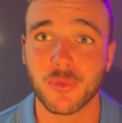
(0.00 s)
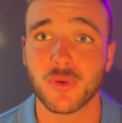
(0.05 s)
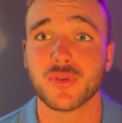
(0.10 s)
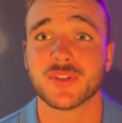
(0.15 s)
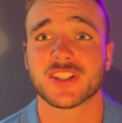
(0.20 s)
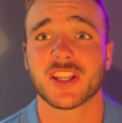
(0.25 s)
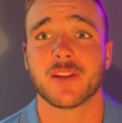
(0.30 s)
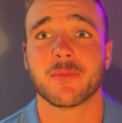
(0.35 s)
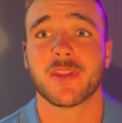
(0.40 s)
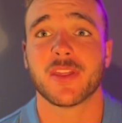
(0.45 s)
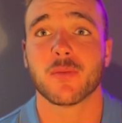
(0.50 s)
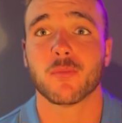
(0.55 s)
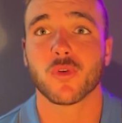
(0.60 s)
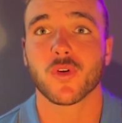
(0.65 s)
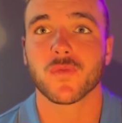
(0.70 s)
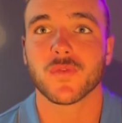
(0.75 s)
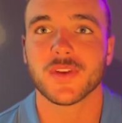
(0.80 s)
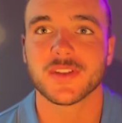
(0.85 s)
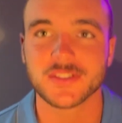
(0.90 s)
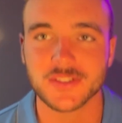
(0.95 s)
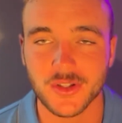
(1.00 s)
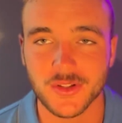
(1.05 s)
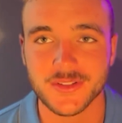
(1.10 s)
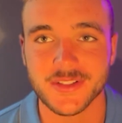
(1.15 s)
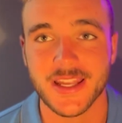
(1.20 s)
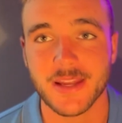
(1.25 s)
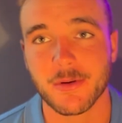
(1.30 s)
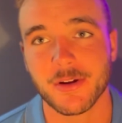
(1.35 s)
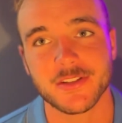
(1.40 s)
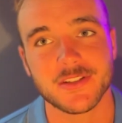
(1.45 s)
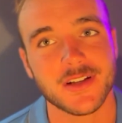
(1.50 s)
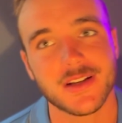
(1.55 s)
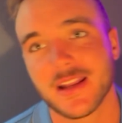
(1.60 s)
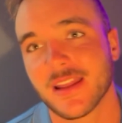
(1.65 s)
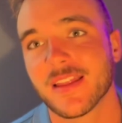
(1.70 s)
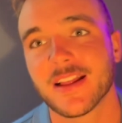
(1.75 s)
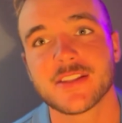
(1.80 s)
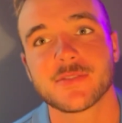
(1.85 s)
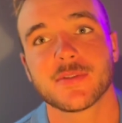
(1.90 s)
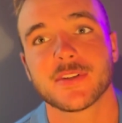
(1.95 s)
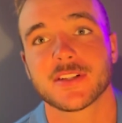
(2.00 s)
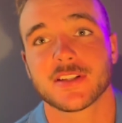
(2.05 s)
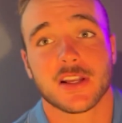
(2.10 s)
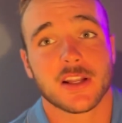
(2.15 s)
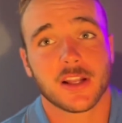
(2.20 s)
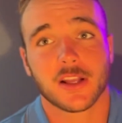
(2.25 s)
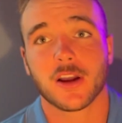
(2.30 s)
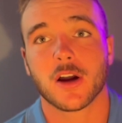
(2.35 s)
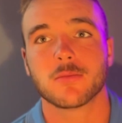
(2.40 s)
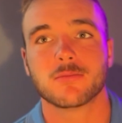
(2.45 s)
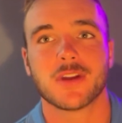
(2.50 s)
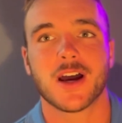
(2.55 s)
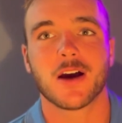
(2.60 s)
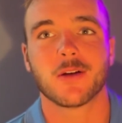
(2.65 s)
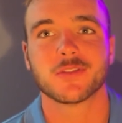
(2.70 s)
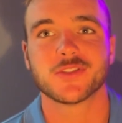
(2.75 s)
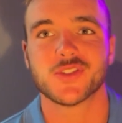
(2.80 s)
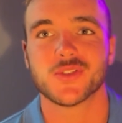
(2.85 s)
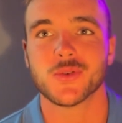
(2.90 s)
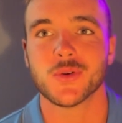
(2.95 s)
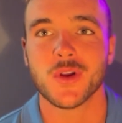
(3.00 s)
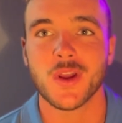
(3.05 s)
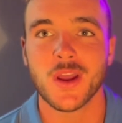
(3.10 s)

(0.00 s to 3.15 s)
Who's going to be the more physical team on Sunday? And that's what it's going to come down to.